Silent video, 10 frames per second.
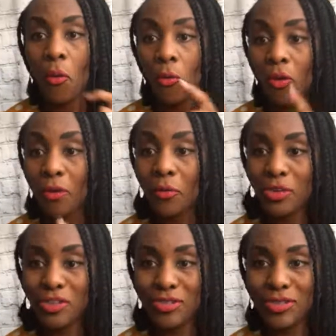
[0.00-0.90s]
What will
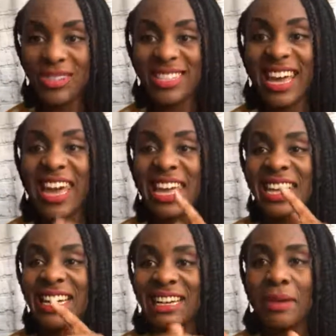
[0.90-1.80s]
you do today?
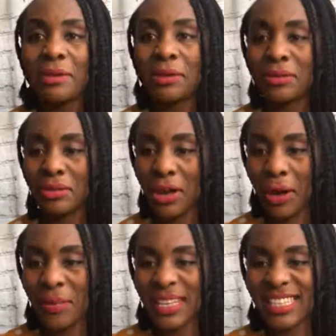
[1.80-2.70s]
Let me know in the
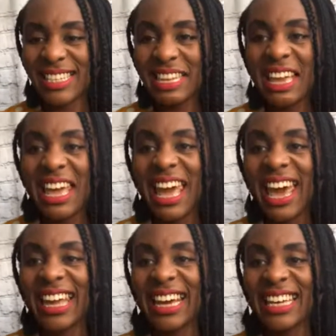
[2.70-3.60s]
comments.
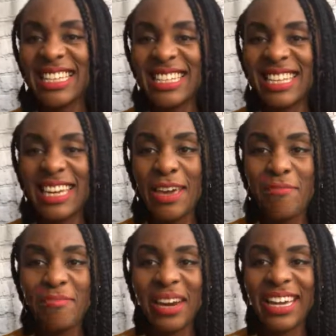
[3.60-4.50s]
And I can see
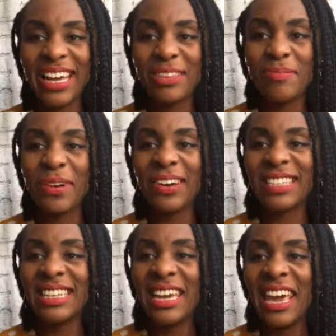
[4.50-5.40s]
break out the
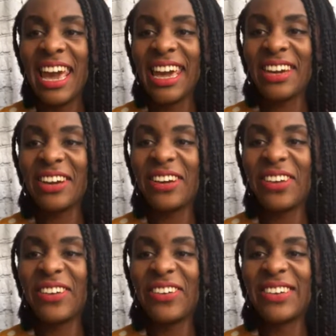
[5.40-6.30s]
box. Hey
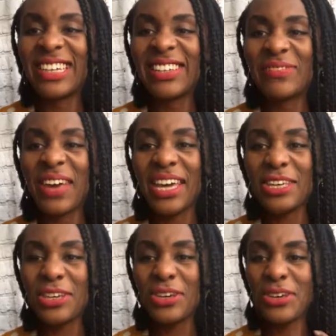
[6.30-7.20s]
girl,
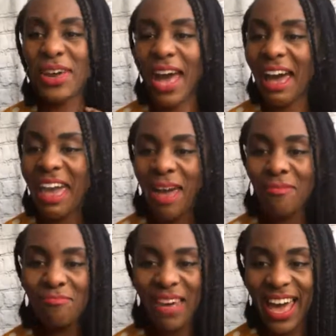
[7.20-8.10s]
thank you. I
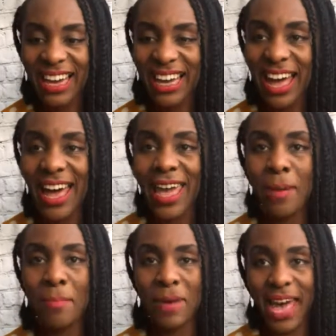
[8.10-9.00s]
am back. I
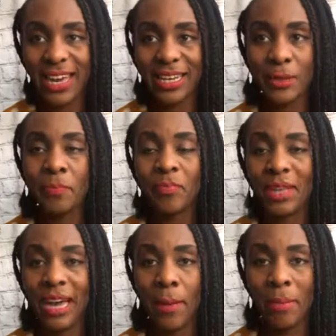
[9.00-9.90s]
am back.
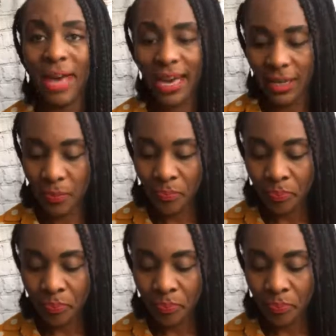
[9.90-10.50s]
I am back.